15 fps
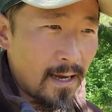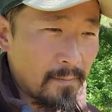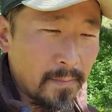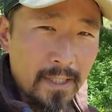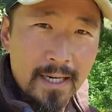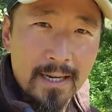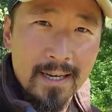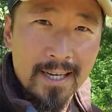I'm
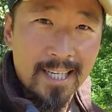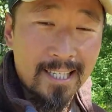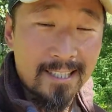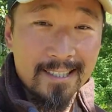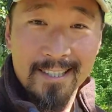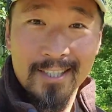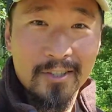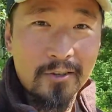gonna
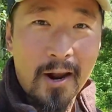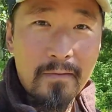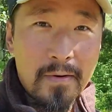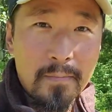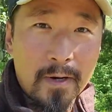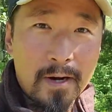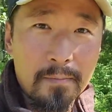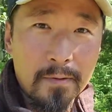just drive
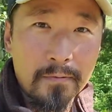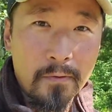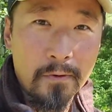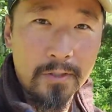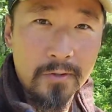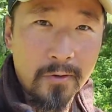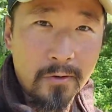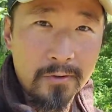up a couple
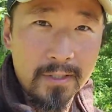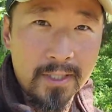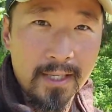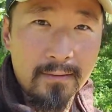forest road and